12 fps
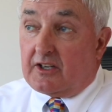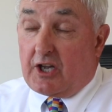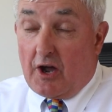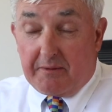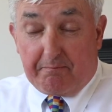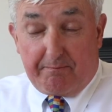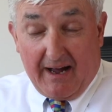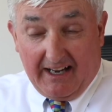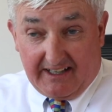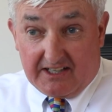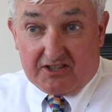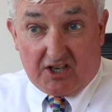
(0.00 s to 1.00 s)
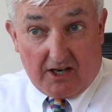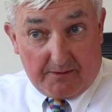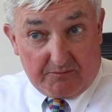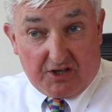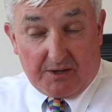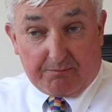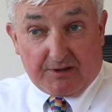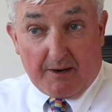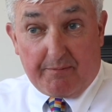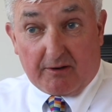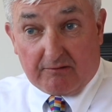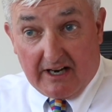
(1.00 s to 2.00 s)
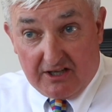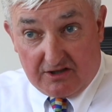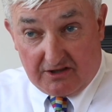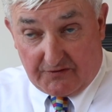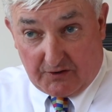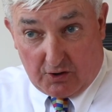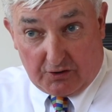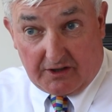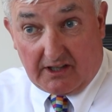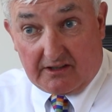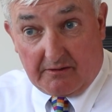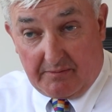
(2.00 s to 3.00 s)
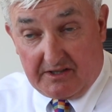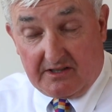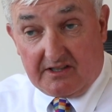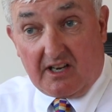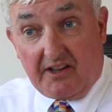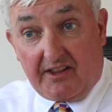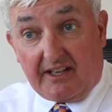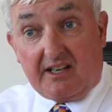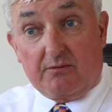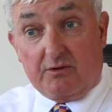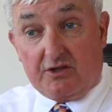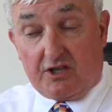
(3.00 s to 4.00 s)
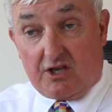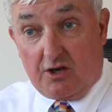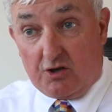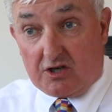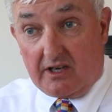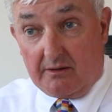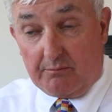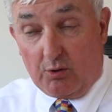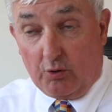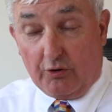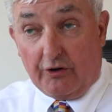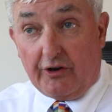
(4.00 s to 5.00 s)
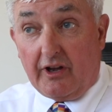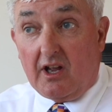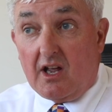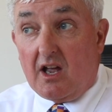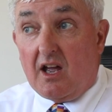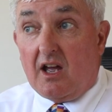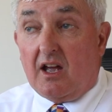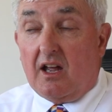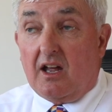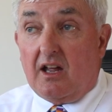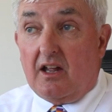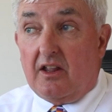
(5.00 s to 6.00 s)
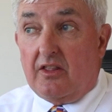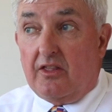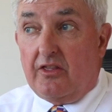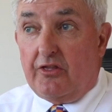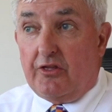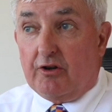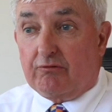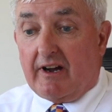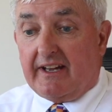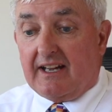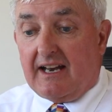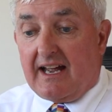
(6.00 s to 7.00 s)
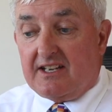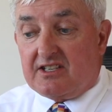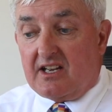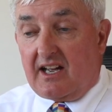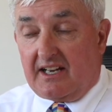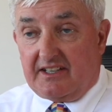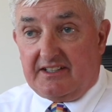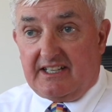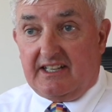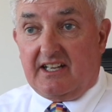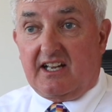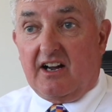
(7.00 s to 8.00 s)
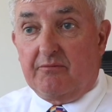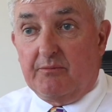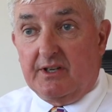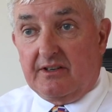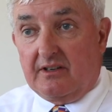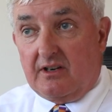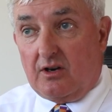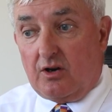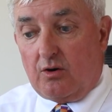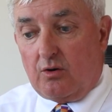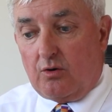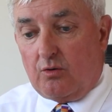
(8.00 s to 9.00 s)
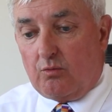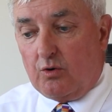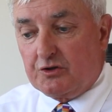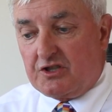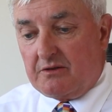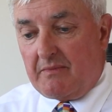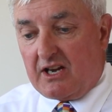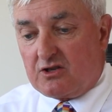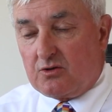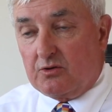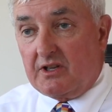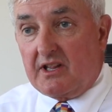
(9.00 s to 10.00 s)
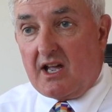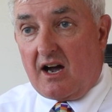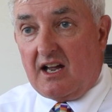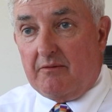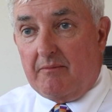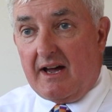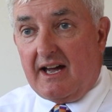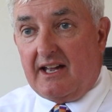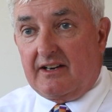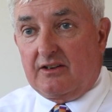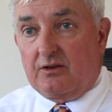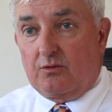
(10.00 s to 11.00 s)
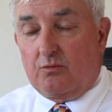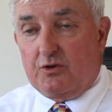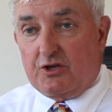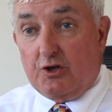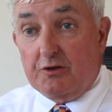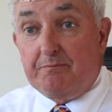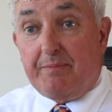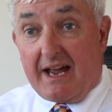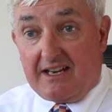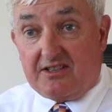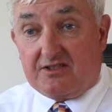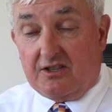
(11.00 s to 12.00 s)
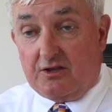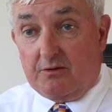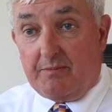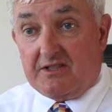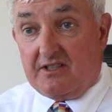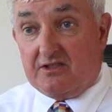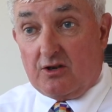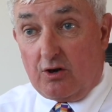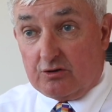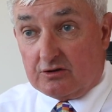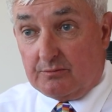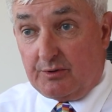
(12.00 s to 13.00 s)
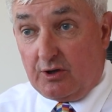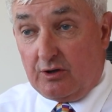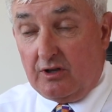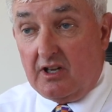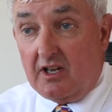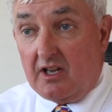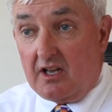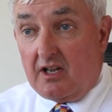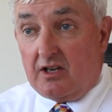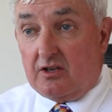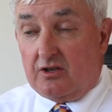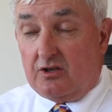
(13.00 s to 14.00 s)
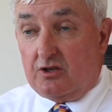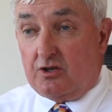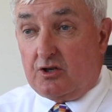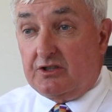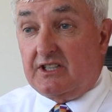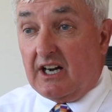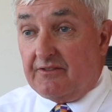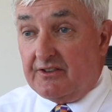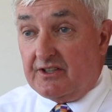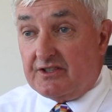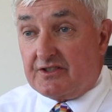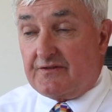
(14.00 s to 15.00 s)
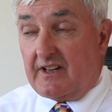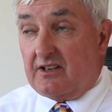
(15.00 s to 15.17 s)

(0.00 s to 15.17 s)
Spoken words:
Going back in time to the preparations for conduct of business, I think it was hugely important. The regulator and indeed the government wanted to make sure that the Isle of Man was a good base to do business, honourable, good governance